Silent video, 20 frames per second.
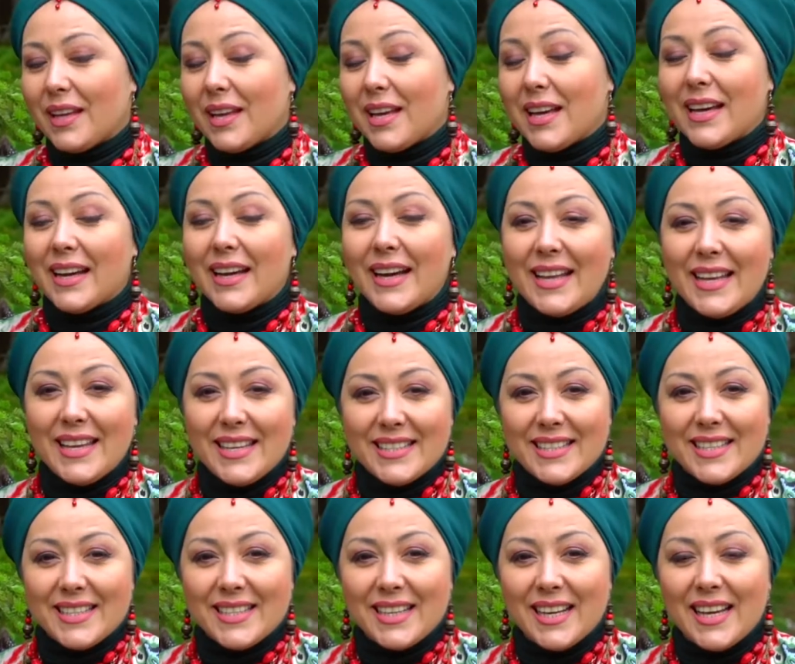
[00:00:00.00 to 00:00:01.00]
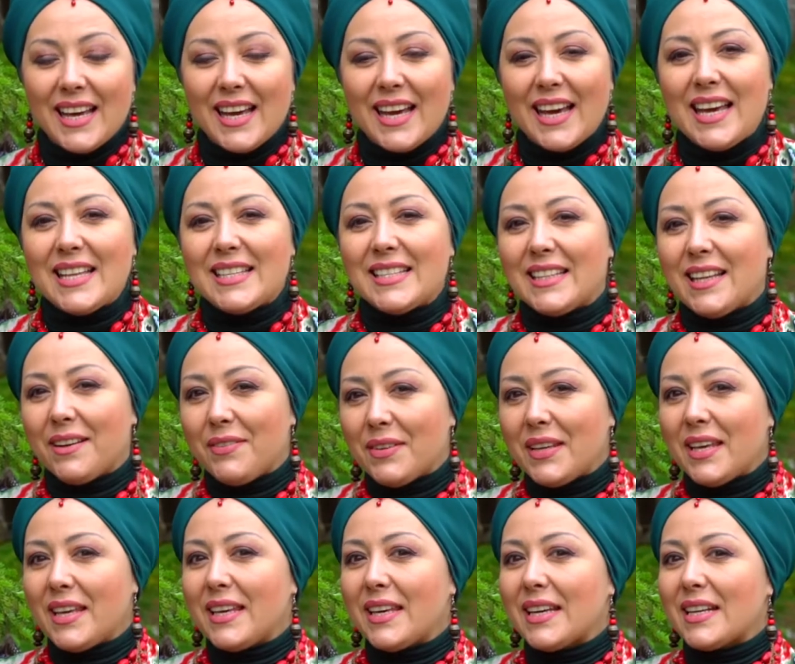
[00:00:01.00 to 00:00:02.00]
skills at my seminars.
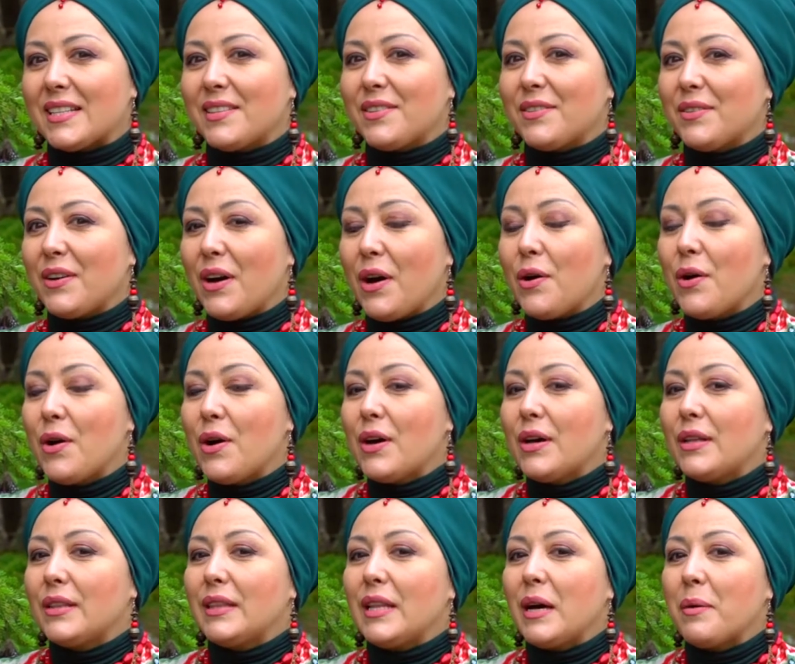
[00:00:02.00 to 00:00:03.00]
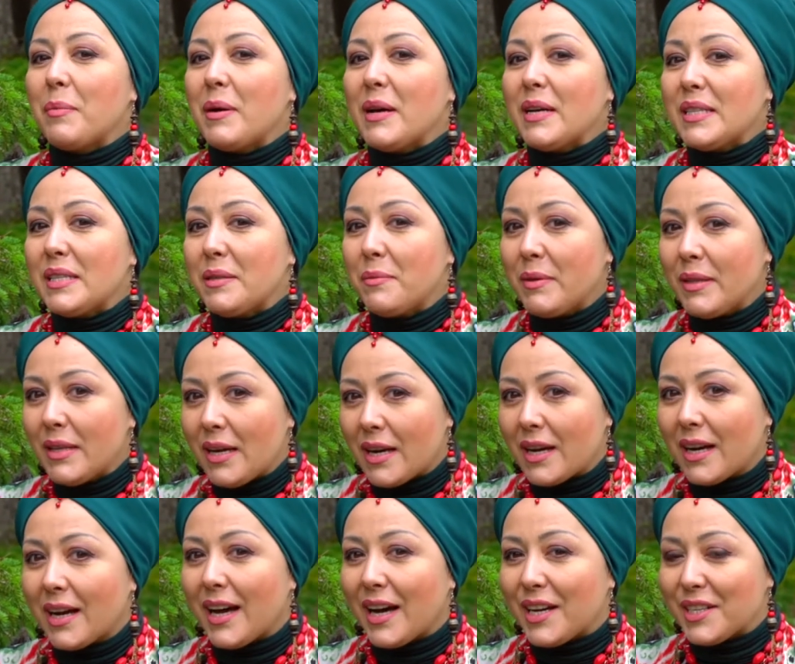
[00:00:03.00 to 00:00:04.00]
I teach how to feel the
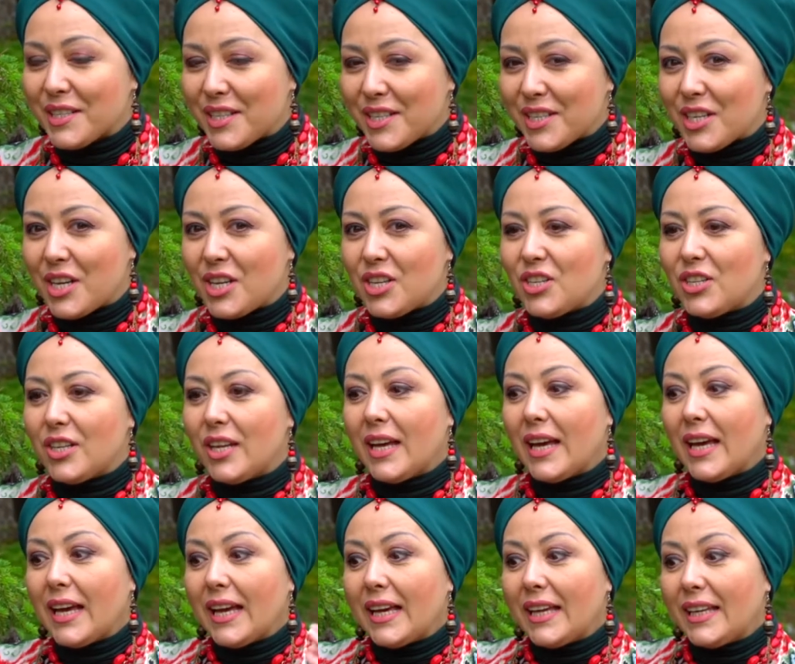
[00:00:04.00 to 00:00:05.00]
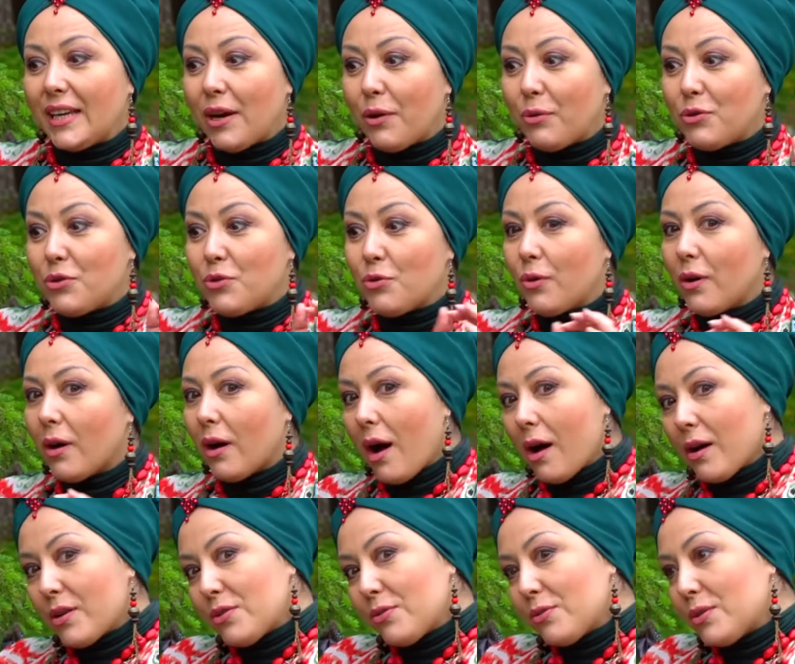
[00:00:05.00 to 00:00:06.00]
spirit, how to
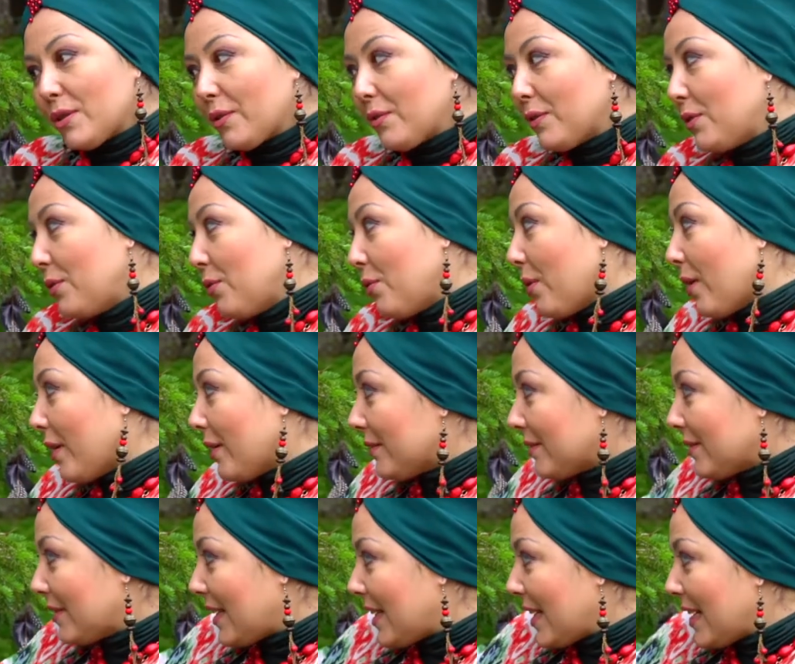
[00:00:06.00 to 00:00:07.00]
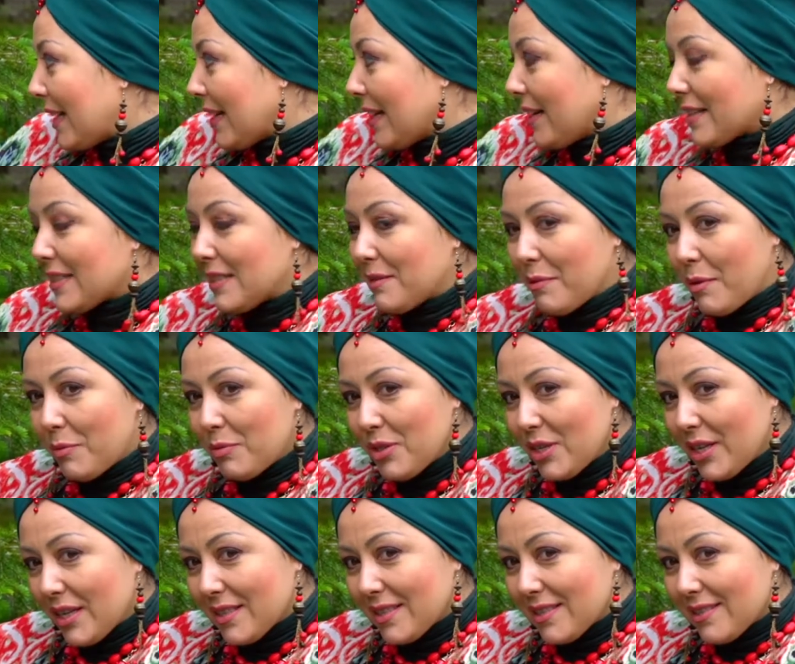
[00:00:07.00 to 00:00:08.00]
communicate with it. Earrings can be
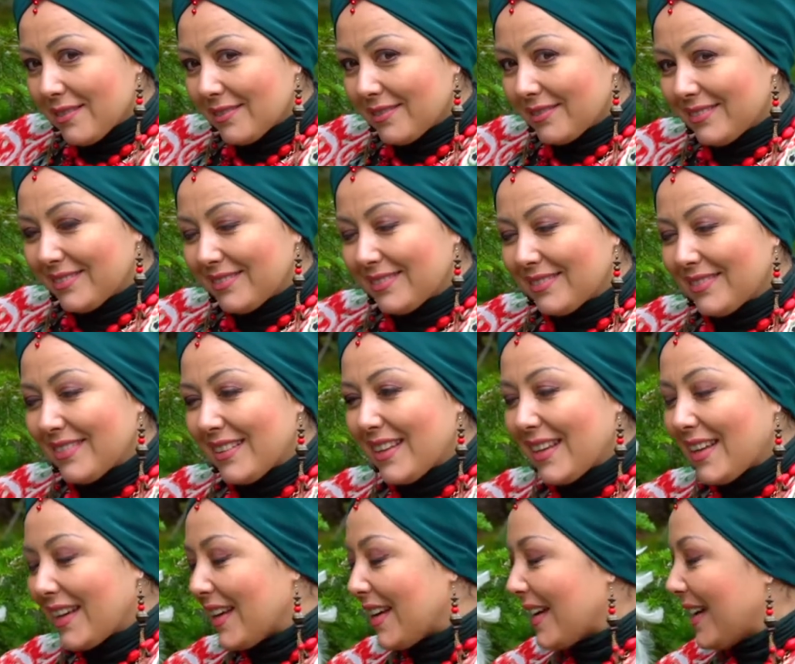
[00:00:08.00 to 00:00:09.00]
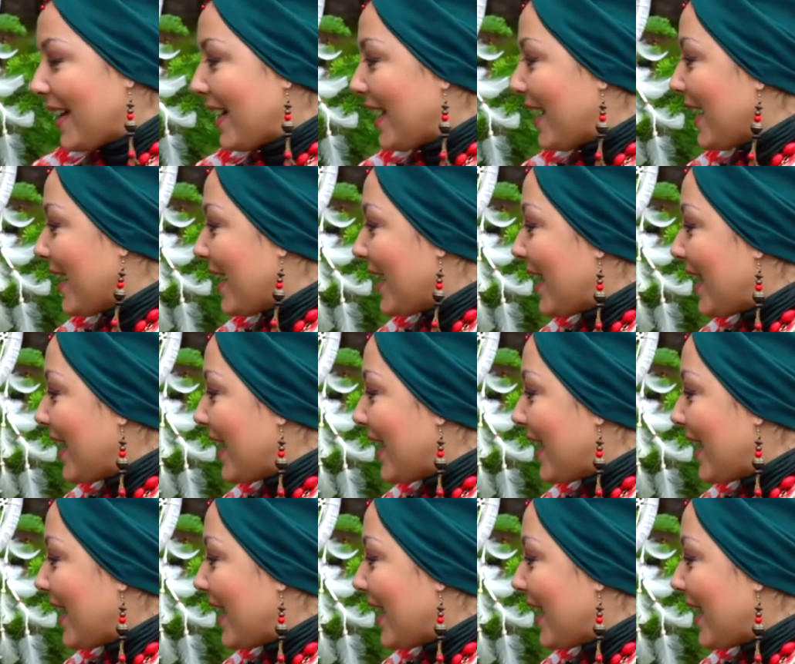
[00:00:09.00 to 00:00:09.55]
different. They can look